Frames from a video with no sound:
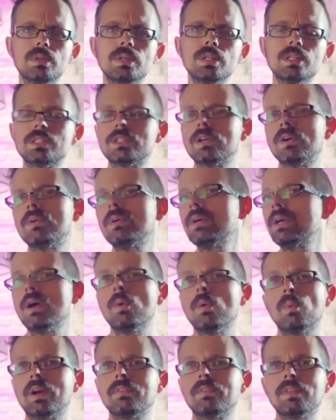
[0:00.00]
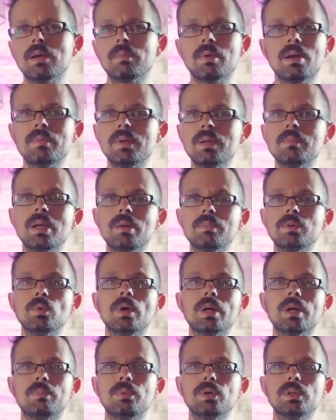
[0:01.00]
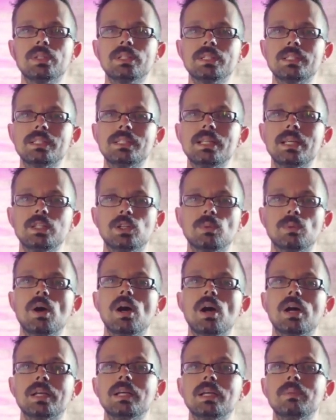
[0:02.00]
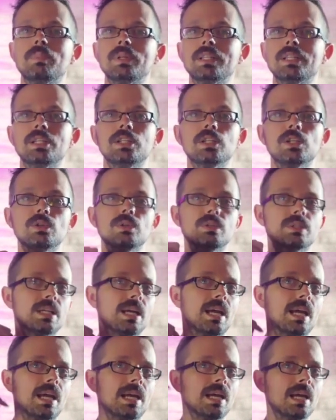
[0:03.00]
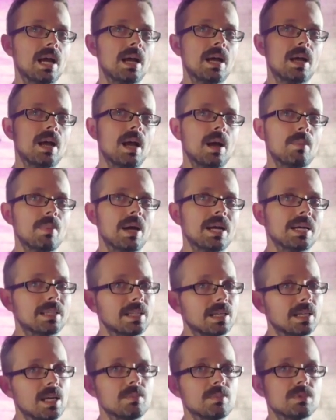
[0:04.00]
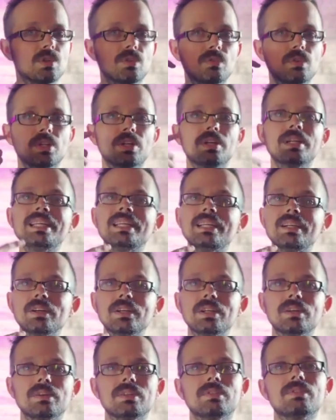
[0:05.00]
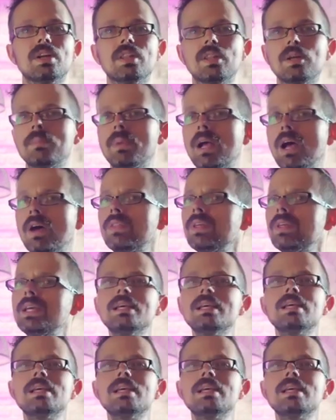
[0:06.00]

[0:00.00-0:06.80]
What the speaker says: So whatever that might be, maybe you want to put this in your pocket, but then use a mic that comes over their ear and in front of their mouth.